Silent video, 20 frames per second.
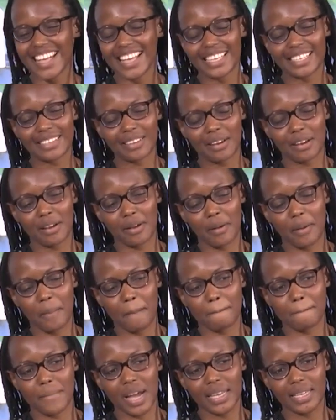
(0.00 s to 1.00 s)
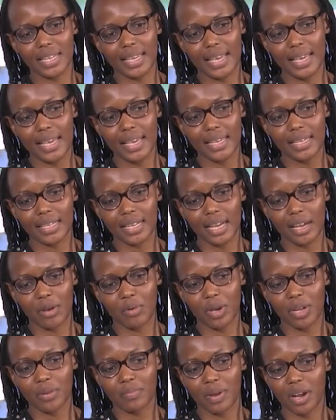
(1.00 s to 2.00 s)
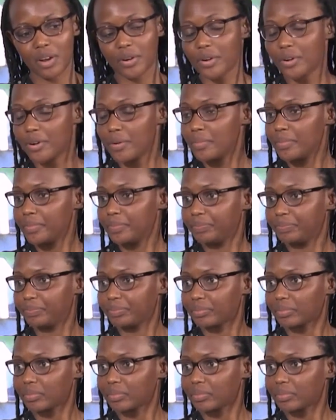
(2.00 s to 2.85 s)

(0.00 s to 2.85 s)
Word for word: So um, at the end, I went back home.